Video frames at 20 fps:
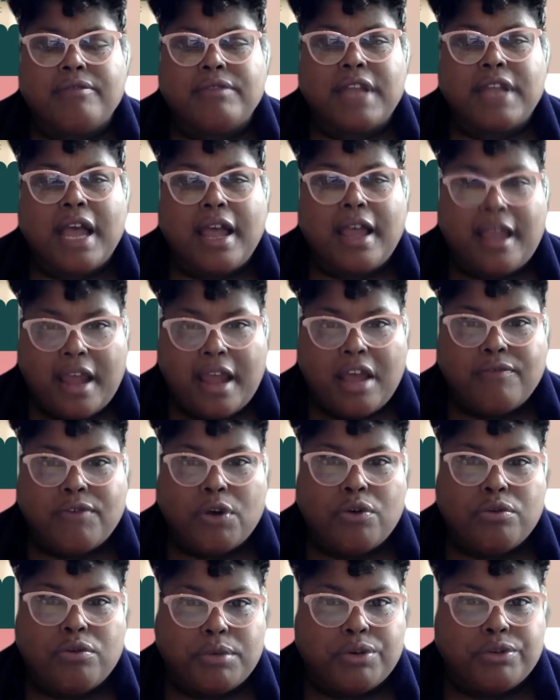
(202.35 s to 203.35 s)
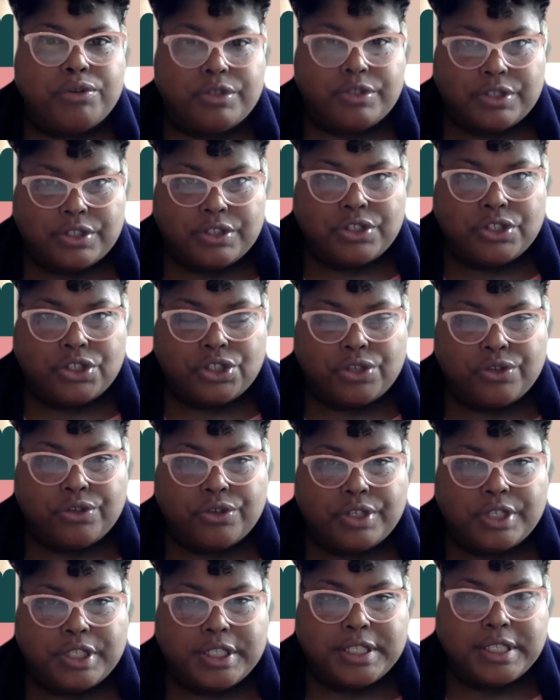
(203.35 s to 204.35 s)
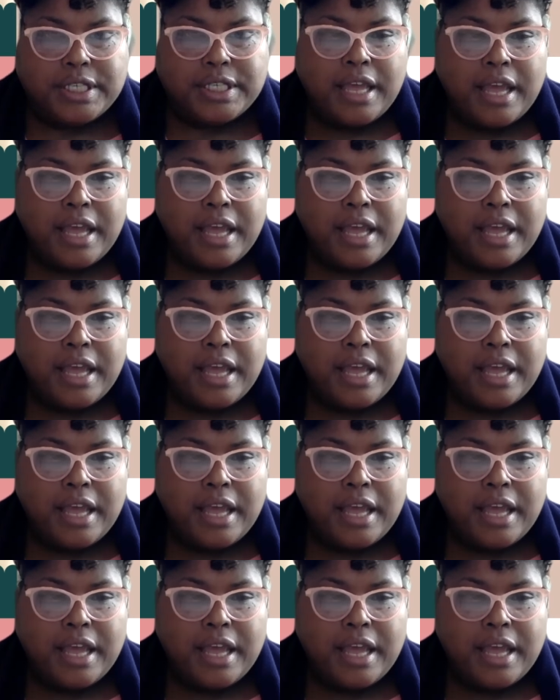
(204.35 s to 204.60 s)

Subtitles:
not have homeowners insurance.